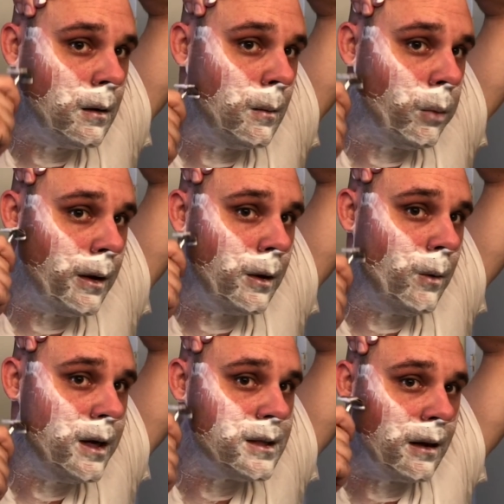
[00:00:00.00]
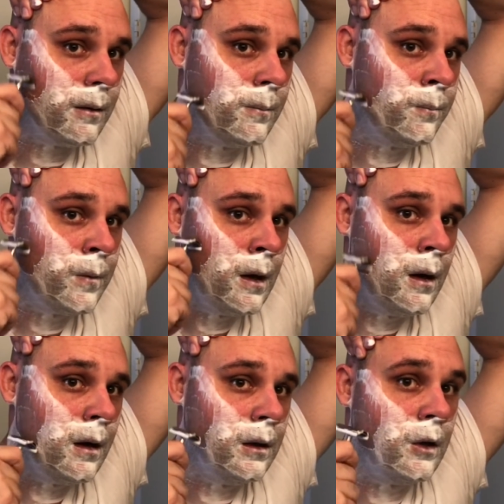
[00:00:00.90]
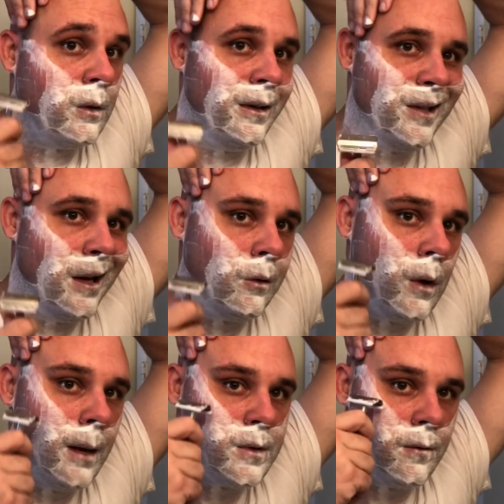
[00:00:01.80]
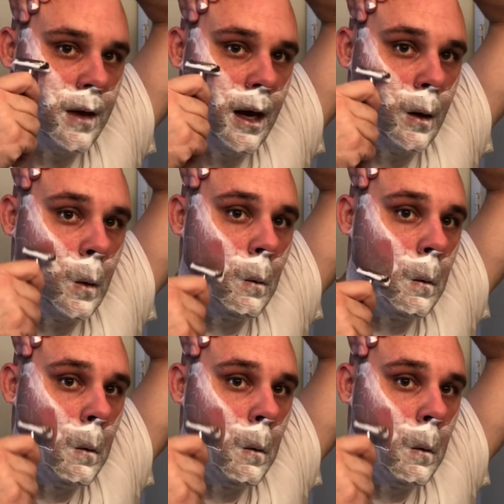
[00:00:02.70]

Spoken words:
and probably weighs like literally 10 grams of that.